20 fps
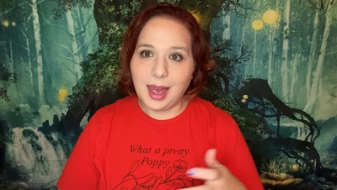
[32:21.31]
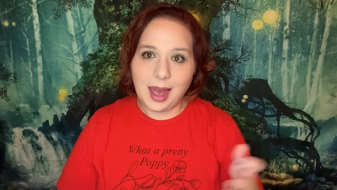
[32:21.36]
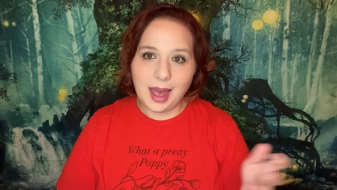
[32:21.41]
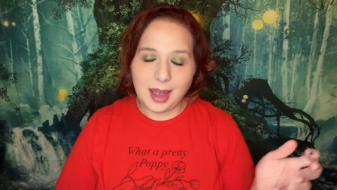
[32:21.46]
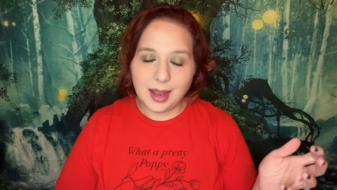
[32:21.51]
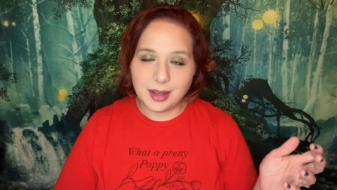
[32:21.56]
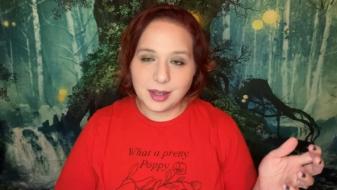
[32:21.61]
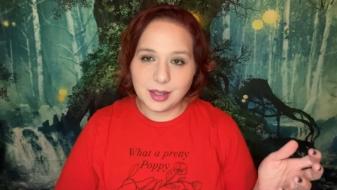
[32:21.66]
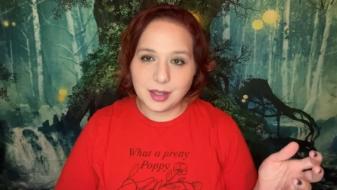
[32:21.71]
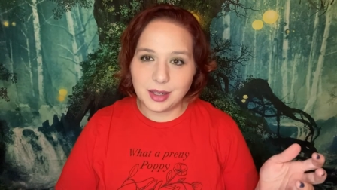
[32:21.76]

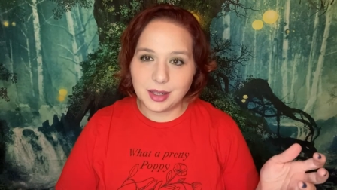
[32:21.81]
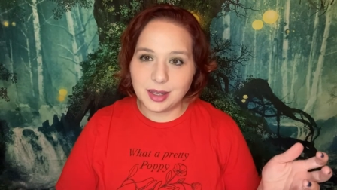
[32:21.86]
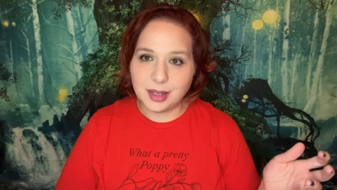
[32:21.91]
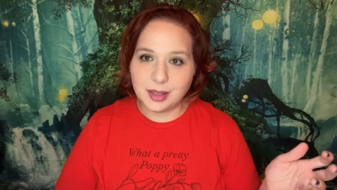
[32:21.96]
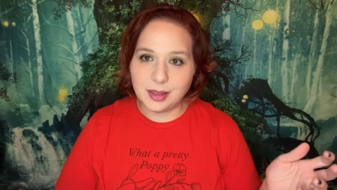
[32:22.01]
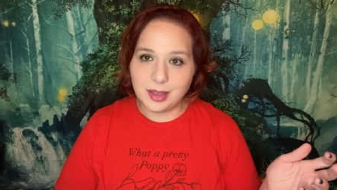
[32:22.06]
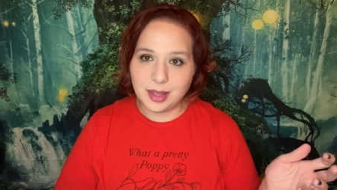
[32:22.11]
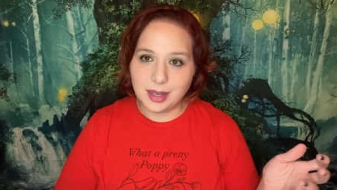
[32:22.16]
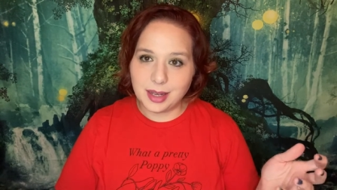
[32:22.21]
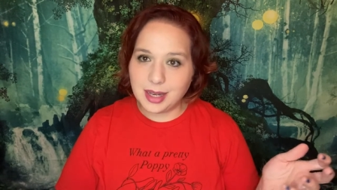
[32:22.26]
and
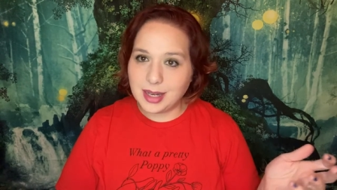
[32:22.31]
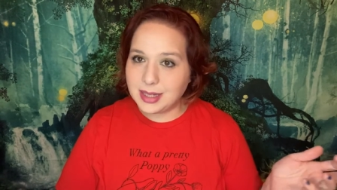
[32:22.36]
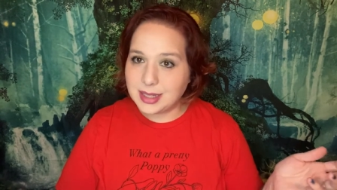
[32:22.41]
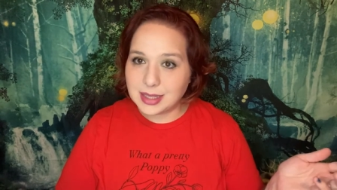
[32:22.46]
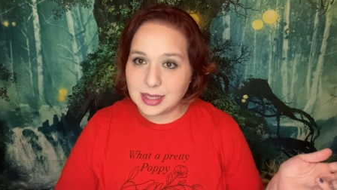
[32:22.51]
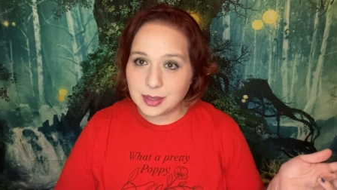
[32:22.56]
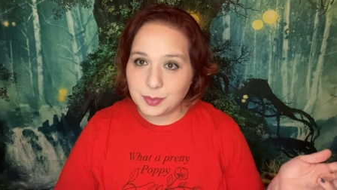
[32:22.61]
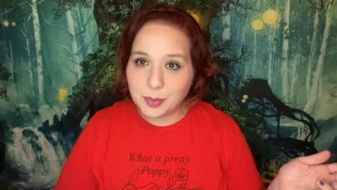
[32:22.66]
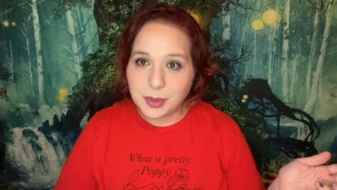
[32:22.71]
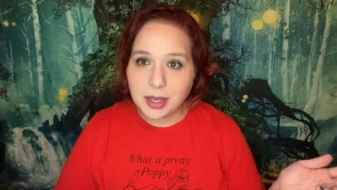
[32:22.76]
then he
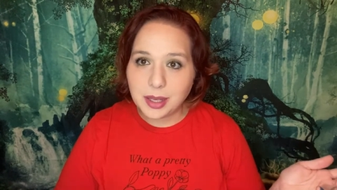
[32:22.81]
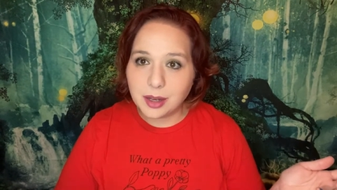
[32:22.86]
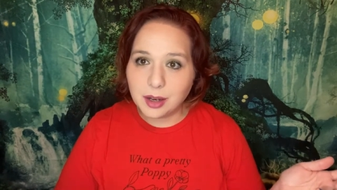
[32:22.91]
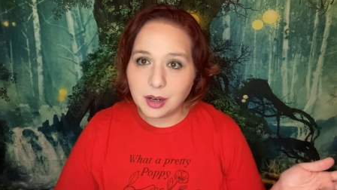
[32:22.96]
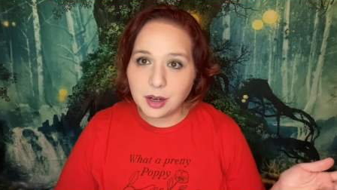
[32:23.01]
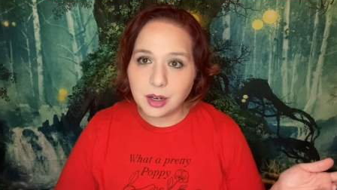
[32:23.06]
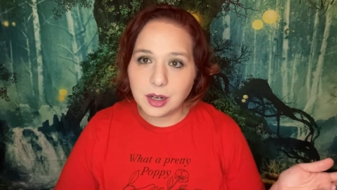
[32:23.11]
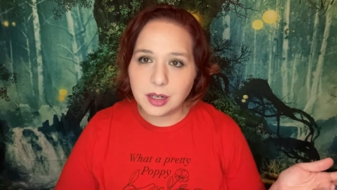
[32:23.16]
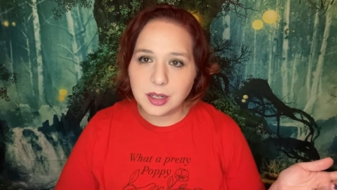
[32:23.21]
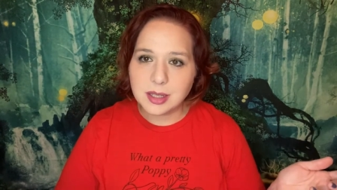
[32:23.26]

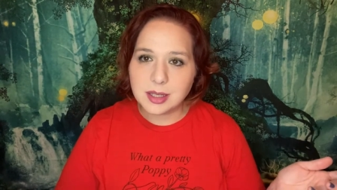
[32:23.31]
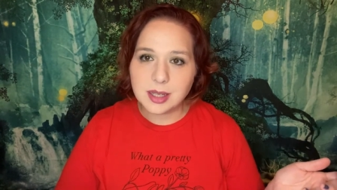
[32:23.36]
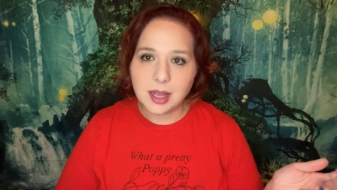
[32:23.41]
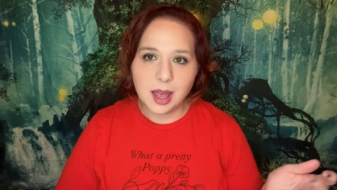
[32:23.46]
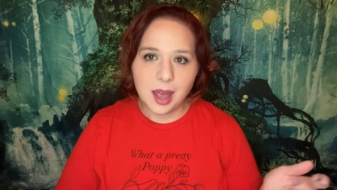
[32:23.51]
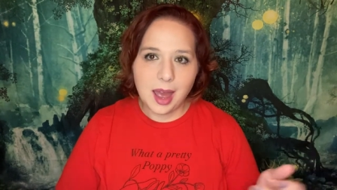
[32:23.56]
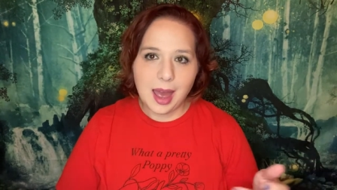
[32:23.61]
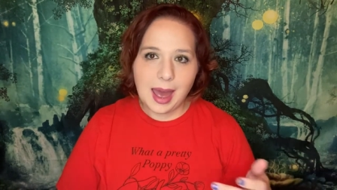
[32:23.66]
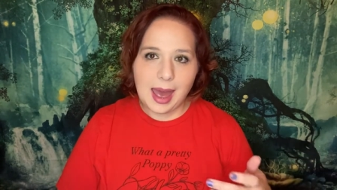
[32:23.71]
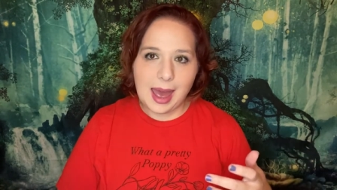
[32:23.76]
disappears
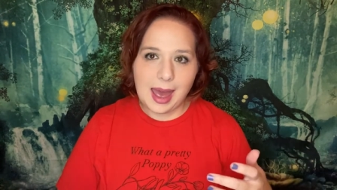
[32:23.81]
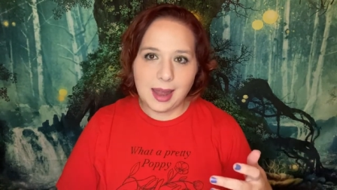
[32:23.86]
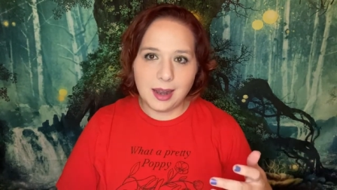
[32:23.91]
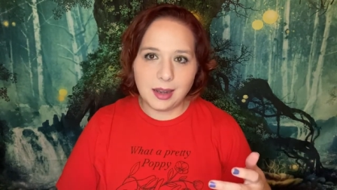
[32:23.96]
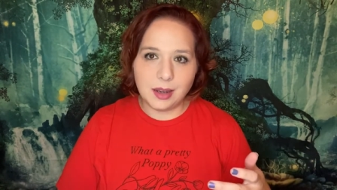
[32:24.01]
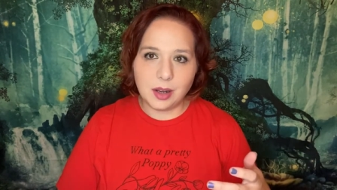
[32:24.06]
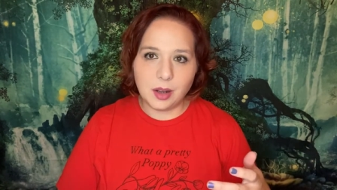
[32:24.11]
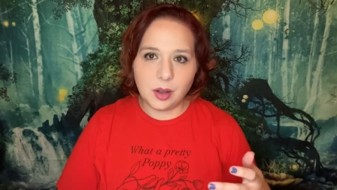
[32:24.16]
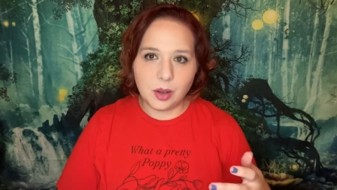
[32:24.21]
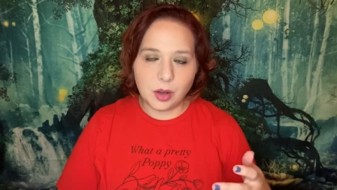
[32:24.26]

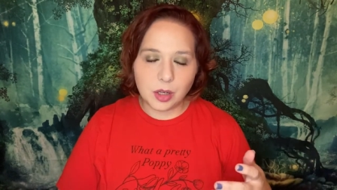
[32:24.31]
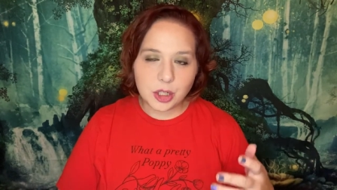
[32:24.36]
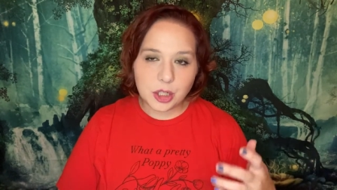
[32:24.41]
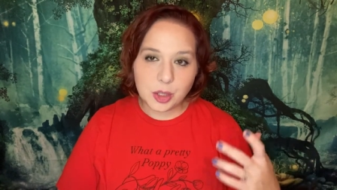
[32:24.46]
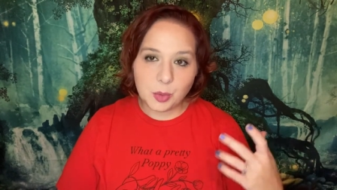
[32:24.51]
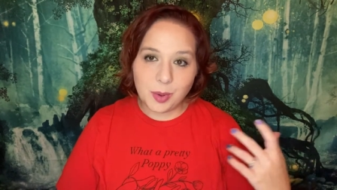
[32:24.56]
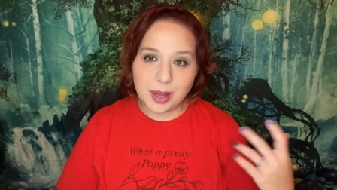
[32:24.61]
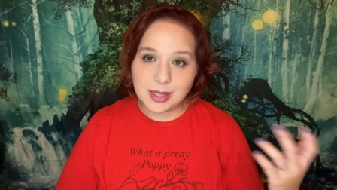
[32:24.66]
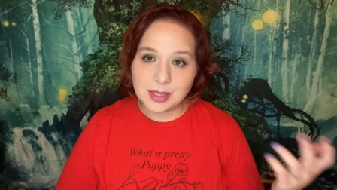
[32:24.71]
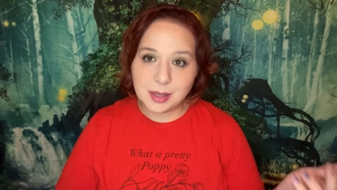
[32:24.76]
and
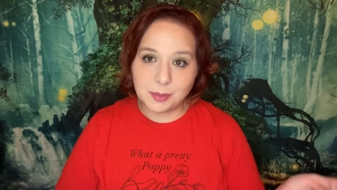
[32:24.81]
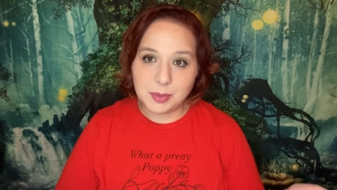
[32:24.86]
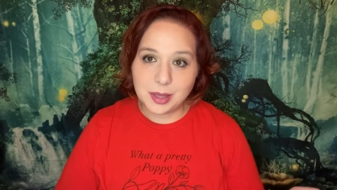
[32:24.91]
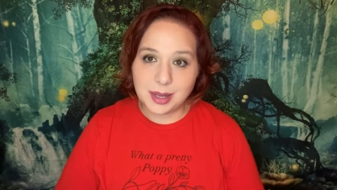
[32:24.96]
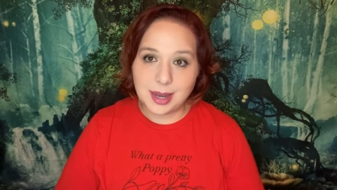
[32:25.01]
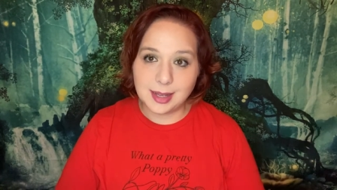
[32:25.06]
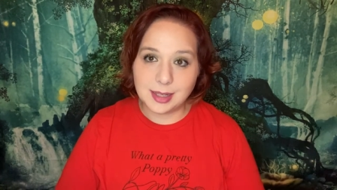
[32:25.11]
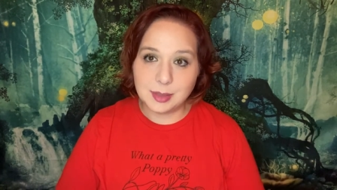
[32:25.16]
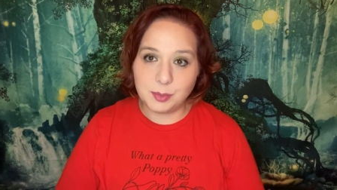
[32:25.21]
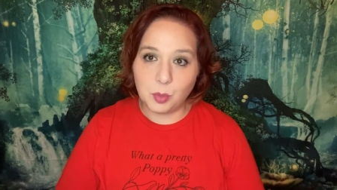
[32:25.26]
she wakes up the
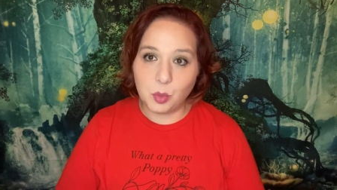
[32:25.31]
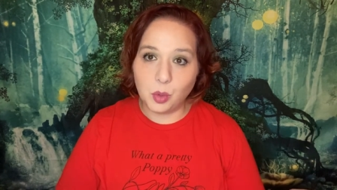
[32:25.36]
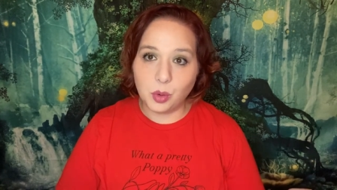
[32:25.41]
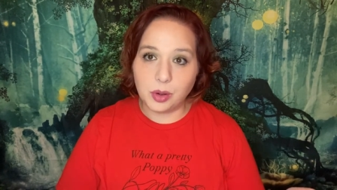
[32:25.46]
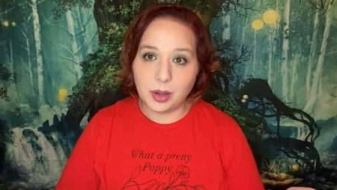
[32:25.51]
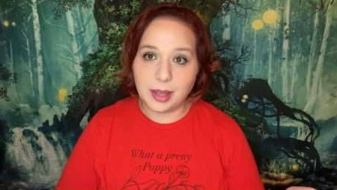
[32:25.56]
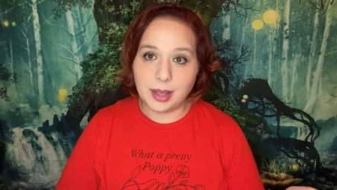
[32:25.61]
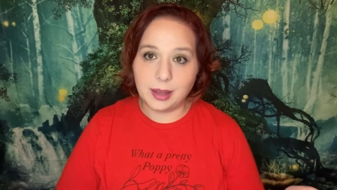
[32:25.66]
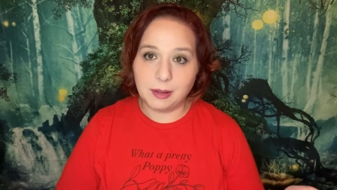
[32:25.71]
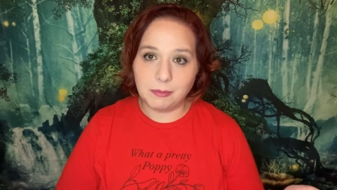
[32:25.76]
next
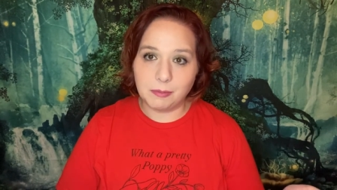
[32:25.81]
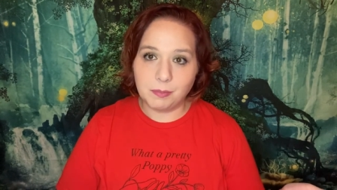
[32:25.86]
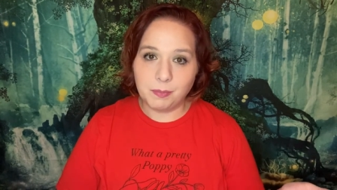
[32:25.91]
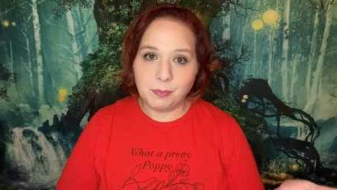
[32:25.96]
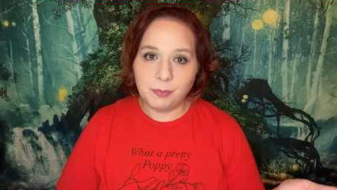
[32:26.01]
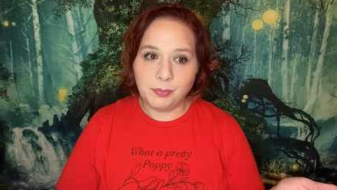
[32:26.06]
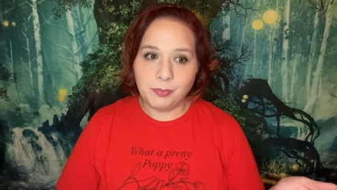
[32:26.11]
morning